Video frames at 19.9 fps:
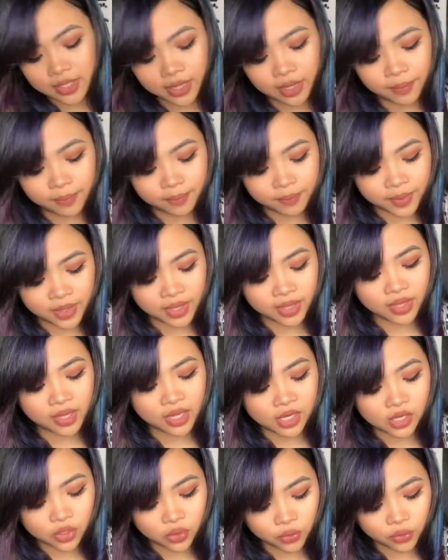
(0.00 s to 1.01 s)
like a
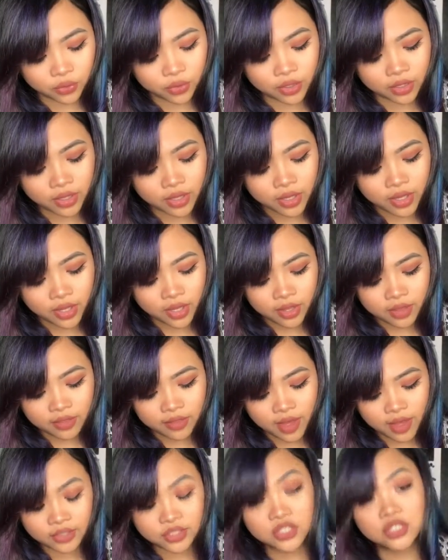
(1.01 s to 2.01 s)
pinky nude
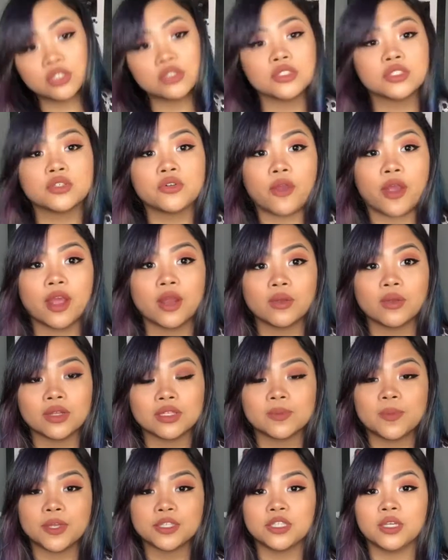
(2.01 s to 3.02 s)
that just looks great,
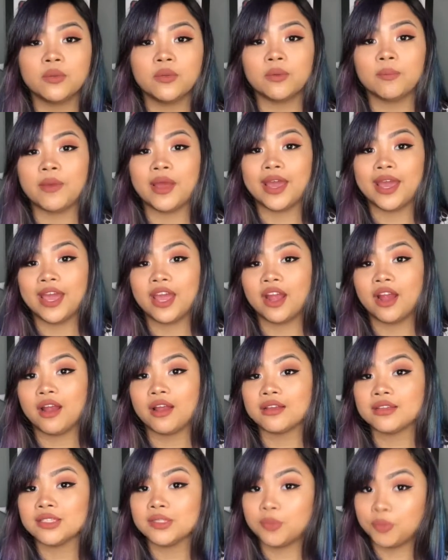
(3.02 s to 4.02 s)
especially when my hair
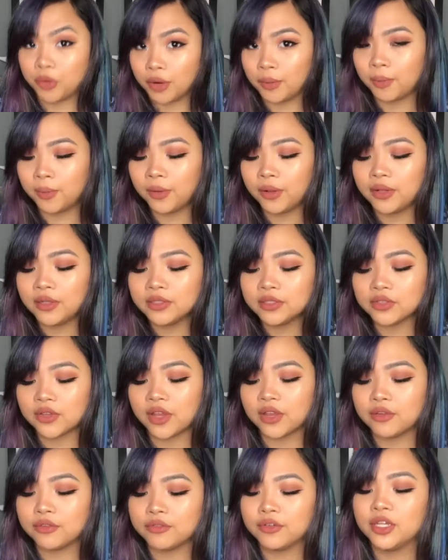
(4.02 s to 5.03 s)
is purple, so
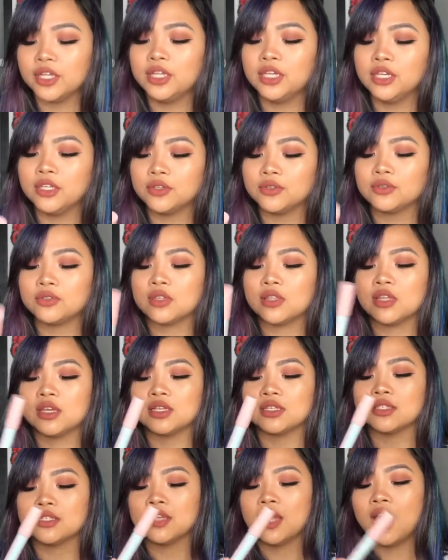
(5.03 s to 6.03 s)
I really use
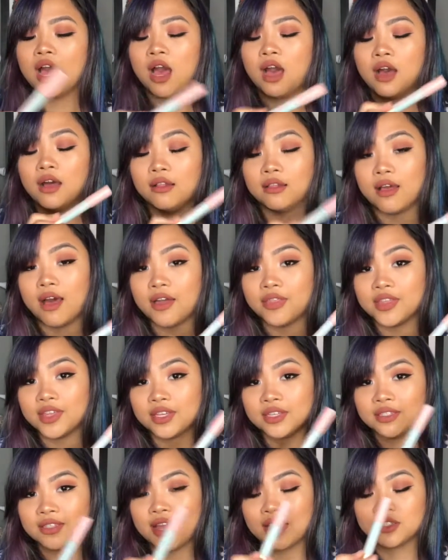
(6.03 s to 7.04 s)
this a lot.
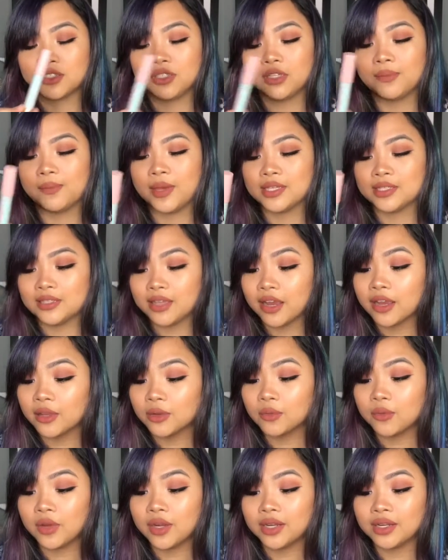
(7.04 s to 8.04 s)
This is actually my
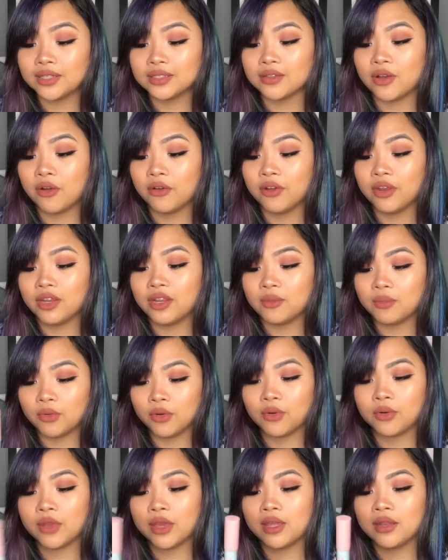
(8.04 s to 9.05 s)
second one and it's already
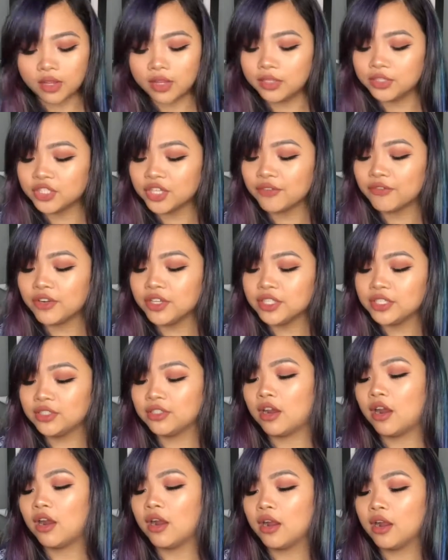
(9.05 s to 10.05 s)
broken. Jeffree
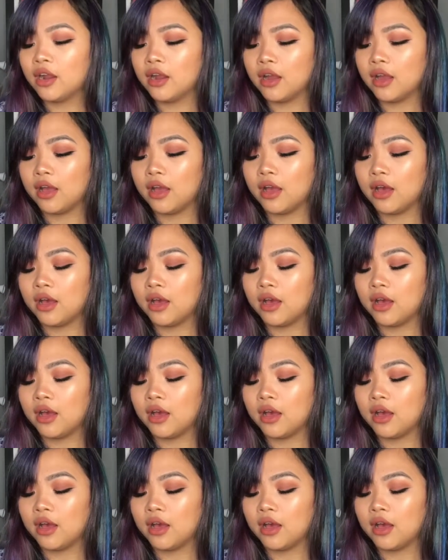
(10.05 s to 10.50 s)
Star